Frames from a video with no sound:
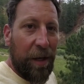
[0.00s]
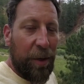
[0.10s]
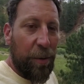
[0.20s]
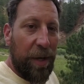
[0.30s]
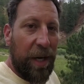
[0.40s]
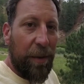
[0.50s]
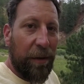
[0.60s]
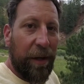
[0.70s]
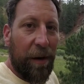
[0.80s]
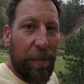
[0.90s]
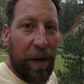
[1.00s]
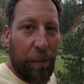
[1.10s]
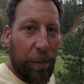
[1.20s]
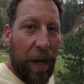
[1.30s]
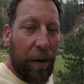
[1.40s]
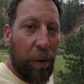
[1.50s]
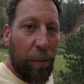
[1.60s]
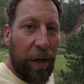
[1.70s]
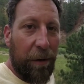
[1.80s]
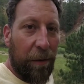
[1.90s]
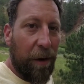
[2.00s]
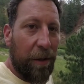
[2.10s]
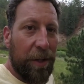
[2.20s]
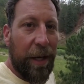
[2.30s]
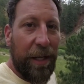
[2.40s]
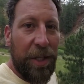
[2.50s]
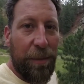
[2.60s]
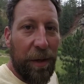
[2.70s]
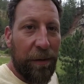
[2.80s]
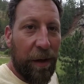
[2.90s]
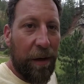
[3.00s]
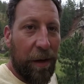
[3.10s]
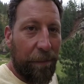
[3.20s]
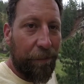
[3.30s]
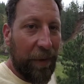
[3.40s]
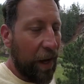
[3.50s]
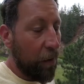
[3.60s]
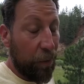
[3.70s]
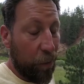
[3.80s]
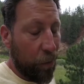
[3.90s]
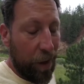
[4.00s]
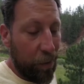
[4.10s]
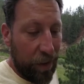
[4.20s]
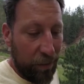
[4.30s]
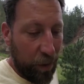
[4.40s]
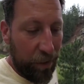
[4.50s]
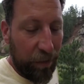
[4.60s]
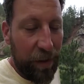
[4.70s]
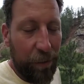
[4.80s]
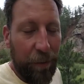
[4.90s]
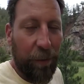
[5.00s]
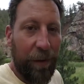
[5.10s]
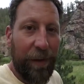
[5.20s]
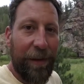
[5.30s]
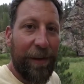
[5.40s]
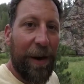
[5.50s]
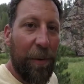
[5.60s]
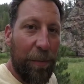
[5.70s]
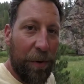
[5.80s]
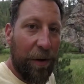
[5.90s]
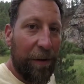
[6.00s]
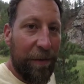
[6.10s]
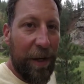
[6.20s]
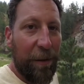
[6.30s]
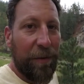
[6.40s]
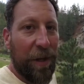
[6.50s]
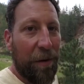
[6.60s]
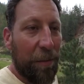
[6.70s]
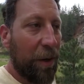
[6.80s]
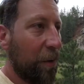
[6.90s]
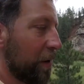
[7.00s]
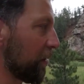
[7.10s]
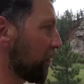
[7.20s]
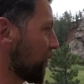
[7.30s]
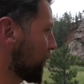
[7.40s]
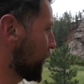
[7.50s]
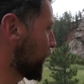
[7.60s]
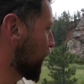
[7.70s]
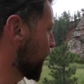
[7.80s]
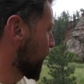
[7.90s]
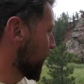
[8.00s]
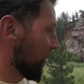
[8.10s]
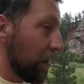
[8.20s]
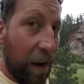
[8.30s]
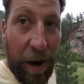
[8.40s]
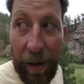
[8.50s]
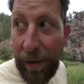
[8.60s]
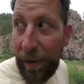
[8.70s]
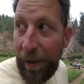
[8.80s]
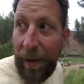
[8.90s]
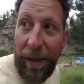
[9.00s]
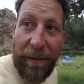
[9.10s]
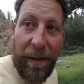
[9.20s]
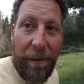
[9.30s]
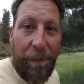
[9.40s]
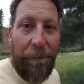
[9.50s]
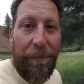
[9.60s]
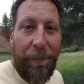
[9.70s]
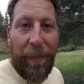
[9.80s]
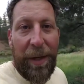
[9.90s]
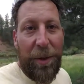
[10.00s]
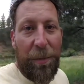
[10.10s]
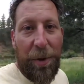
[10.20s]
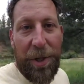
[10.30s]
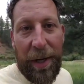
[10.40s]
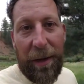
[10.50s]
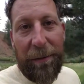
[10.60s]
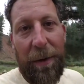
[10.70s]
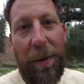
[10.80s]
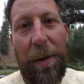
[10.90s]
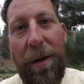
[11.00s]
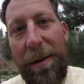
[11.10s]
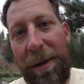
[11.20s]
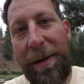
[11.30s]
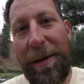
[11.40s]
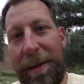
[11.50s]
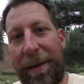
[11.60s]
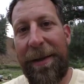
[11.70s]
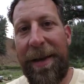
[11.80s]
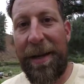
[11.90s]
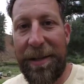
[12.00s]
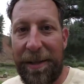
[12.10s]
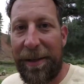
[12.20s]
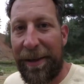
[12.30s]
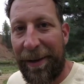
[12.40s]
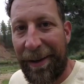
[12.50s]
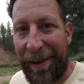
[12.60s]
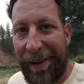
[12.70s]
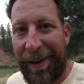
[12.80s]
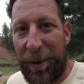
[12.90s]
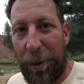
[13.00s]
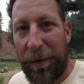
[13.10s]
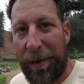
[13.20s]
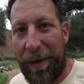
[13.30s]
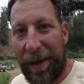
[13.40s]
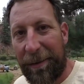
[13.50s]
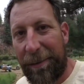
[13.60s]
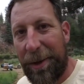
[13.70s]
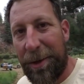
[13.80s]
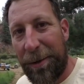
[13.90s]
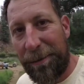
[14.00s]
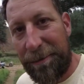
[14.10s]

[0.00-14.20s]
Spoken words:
Shoot me an email down at badhombregarage@gmail.com. Oh, don't worry, I won't give away your secrets or anything. I won't put it on video and tell everybody where it is. All right, that's it. Sure appreciate you guys following along. Thanks. Join us on the next adventure.